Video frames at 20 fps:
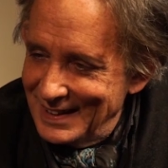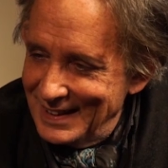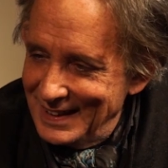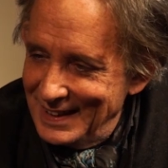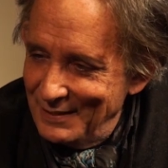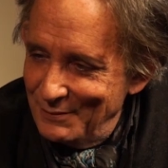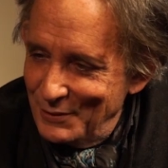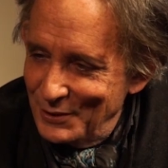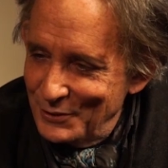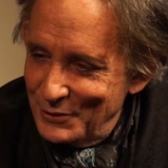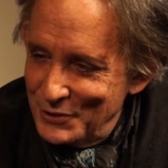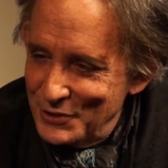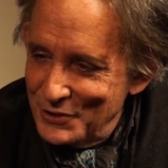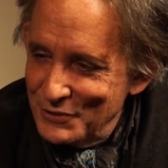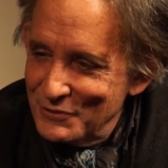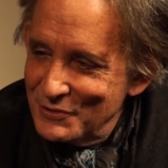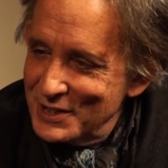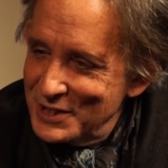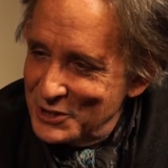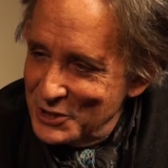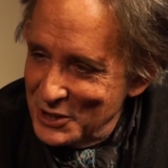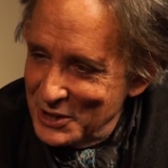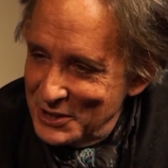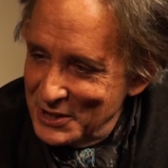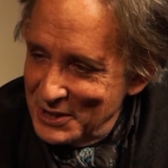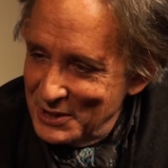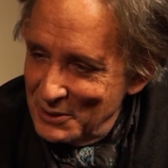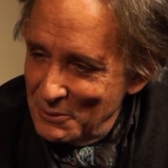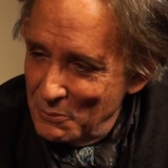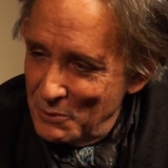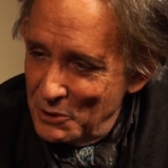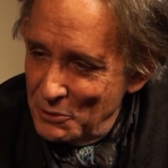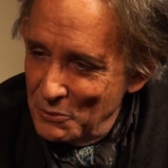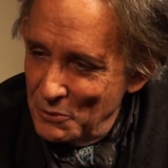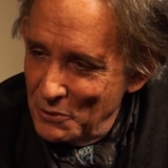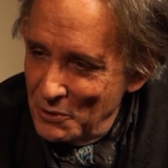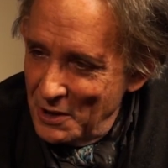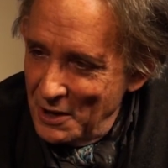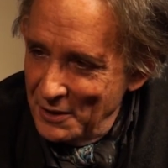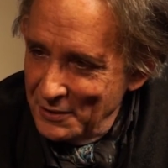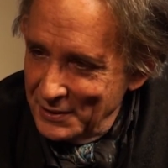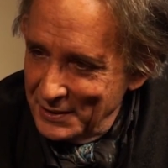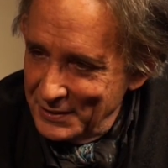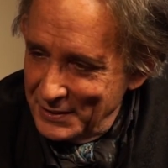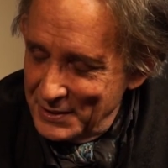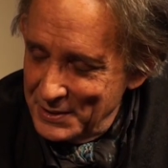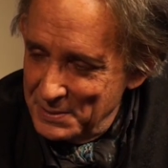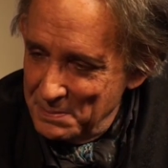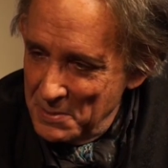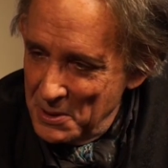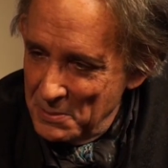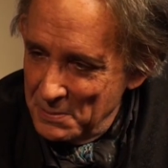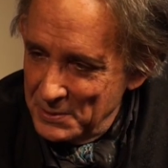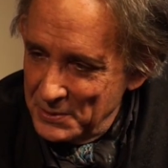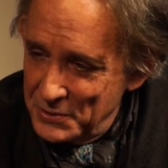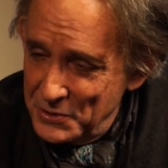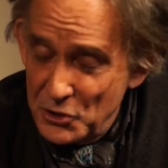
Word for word: well, evolutionary journey that we're all on at this moment.